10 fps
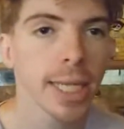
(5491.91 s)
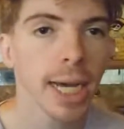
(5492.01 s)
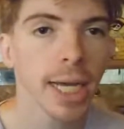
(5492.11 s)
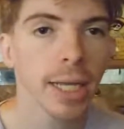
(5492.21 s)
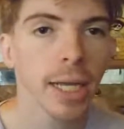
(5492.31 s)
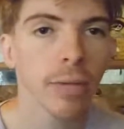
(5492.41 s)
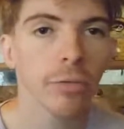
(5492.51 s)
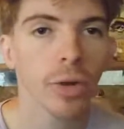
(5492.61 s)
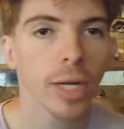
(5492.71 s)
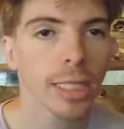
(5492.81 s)
uh, the Kingdom of
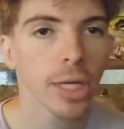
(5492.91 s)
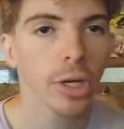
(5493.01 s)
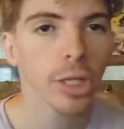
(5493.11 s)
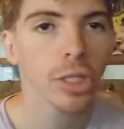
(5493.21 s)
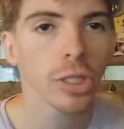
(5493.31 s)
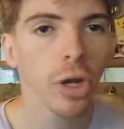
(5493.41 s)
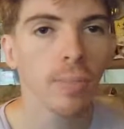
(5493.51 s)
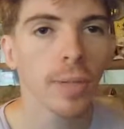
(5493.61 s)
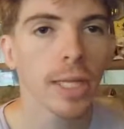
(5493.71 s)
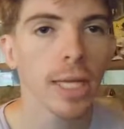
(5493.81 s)
Great Asteria just
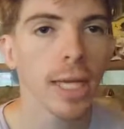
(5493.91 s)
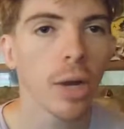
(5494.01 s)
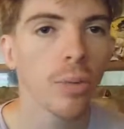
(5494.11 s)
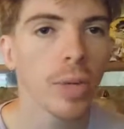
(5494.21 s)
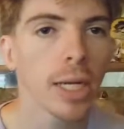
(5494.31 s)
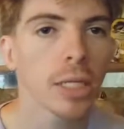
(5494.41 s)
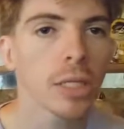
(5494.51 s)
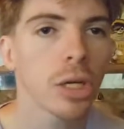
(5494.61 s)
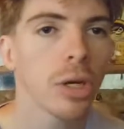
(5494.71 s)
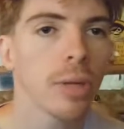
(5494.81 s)
opened the Arena
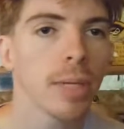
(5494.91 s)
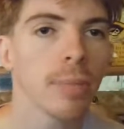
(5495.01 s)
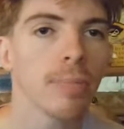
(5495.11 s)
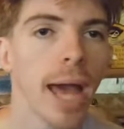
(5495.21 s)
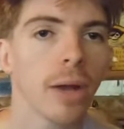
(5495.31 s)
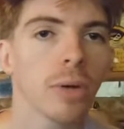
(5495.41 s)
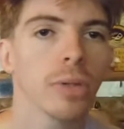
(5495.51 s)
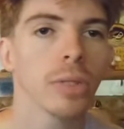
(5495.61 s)
Tournament Battles.